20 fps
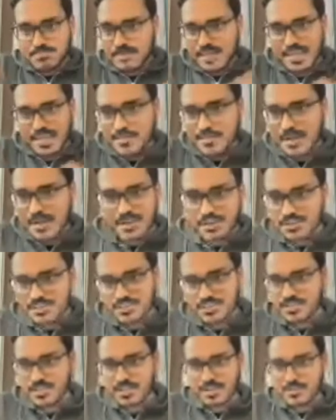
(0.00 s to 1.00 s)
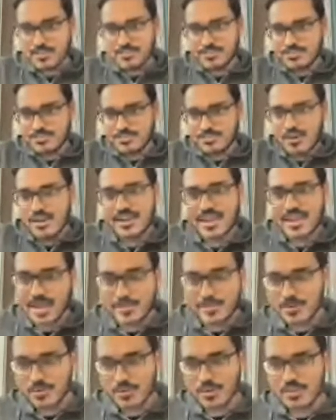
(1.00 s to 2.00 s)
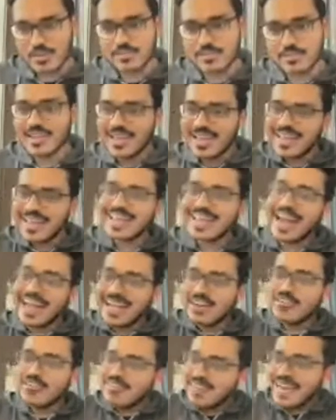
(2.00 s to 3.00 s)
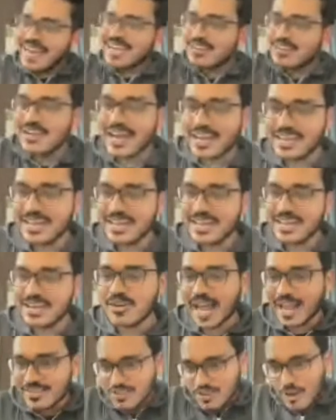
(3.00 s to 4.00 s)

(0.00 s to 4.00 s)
PM internships, full-time roles, kind of linked to LinkedIn only.